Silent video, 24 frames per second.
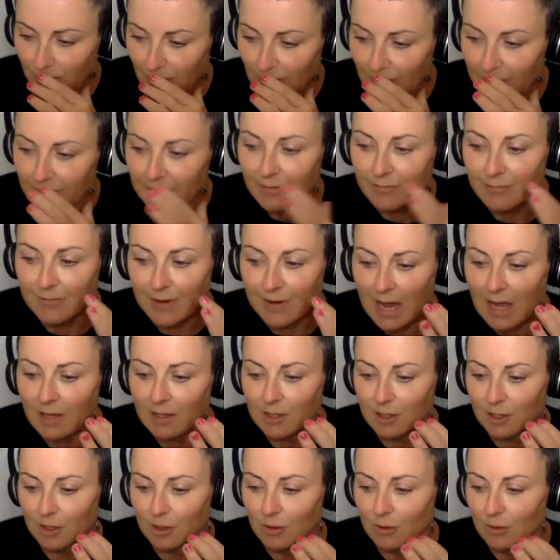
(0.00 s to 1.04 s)
the
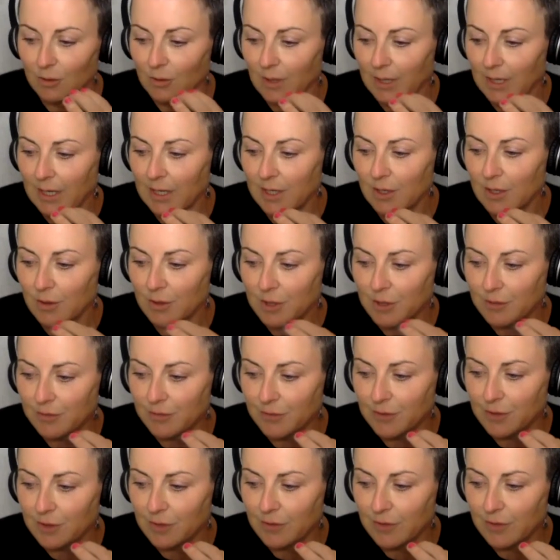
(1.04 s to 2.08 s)
value, and I know
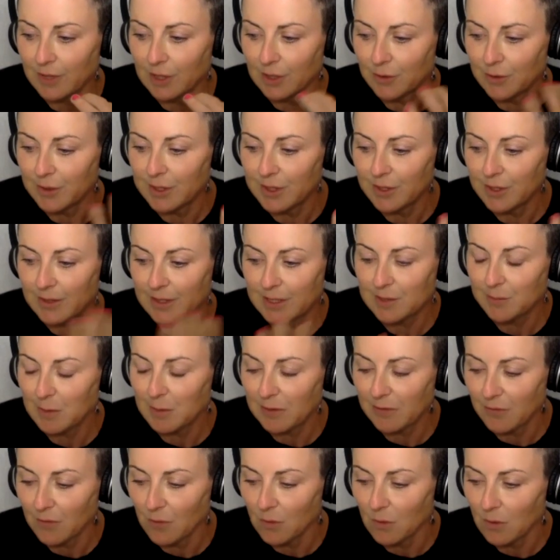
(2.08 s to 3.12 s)
you've alluded to this
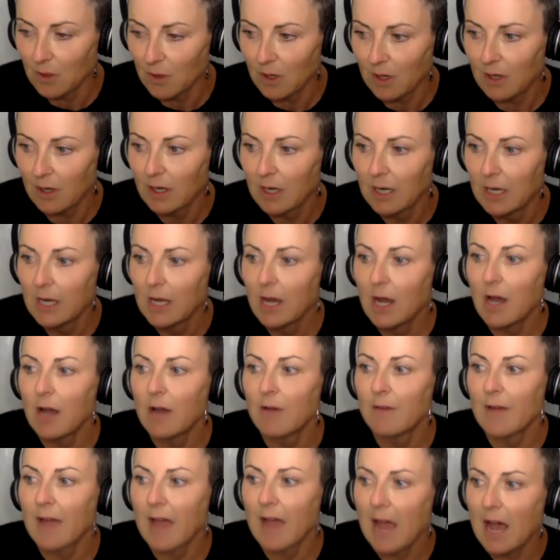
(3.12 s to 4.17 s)
before,
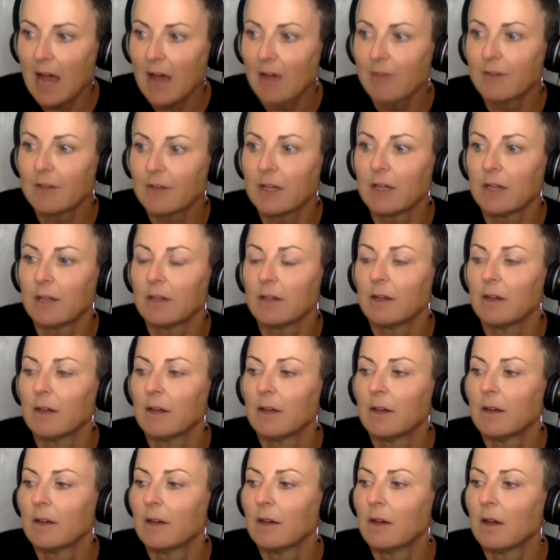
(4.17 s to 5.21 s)
of having
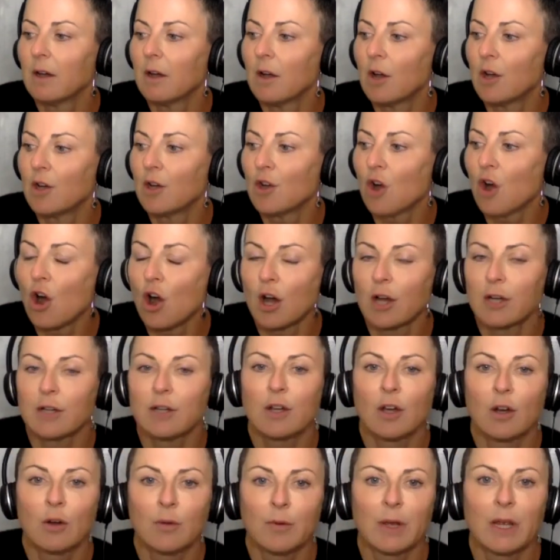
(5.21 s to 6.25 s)
an
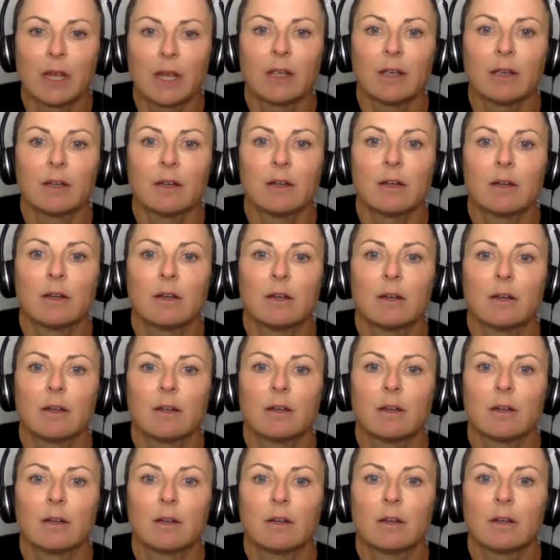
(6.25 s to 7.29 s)
ongoing
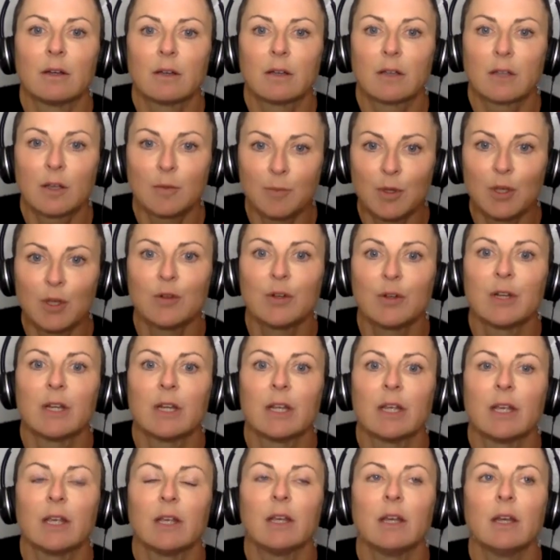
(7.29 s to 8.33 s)

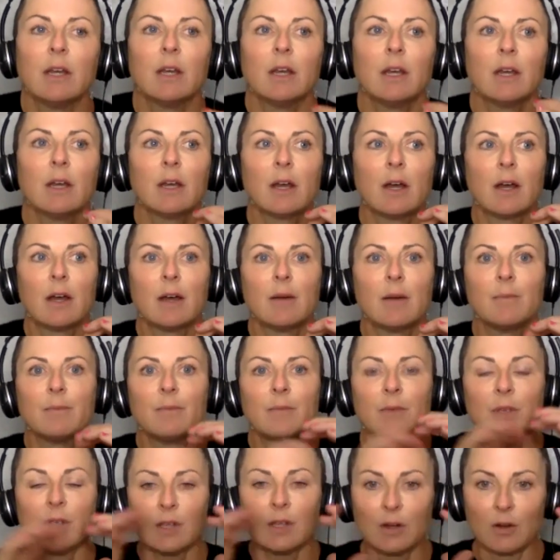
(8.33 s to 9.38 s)
community.
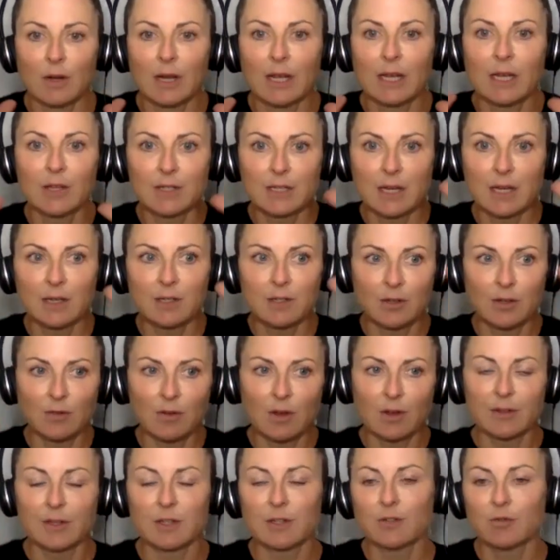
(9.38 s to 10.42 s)
You know, like you say, so you've
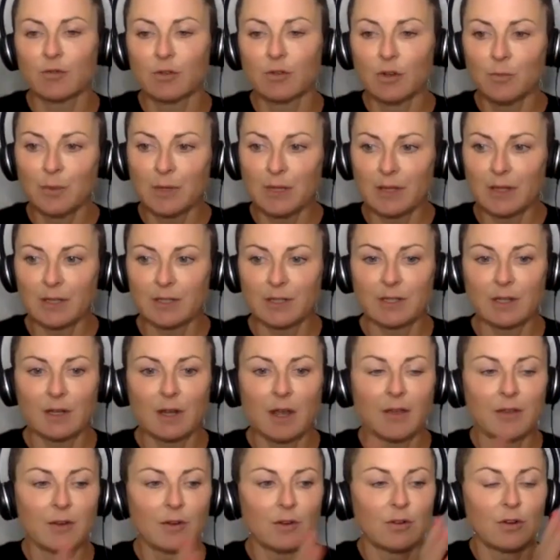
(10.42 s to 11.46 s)
got this group, and this
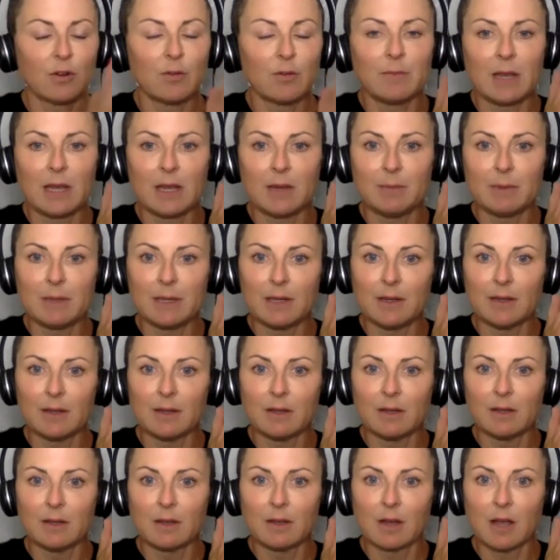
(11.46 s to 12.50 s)
other group may be
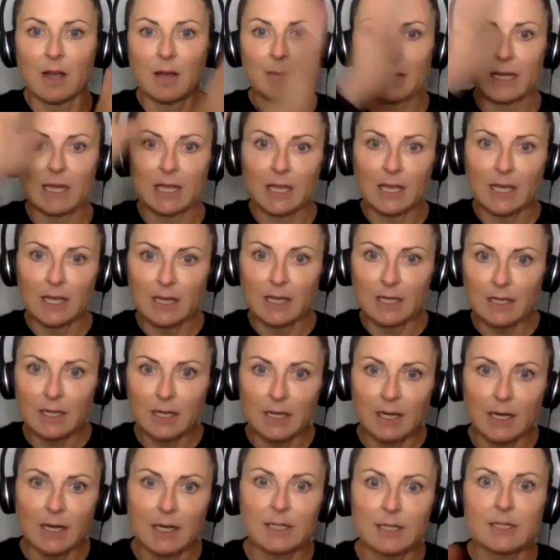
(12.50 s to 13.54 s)
coming in,
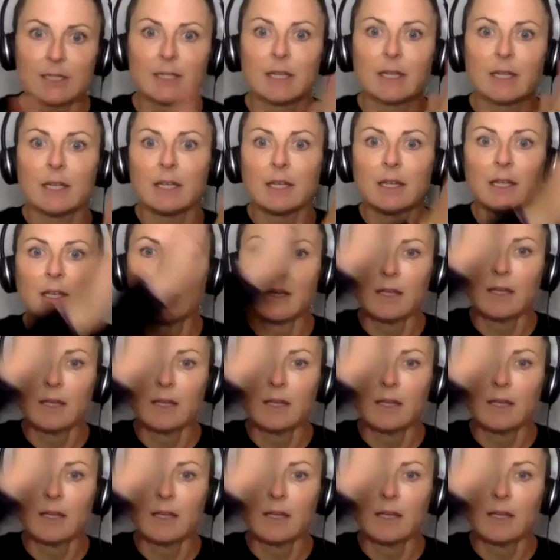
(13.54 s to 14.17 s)
and I see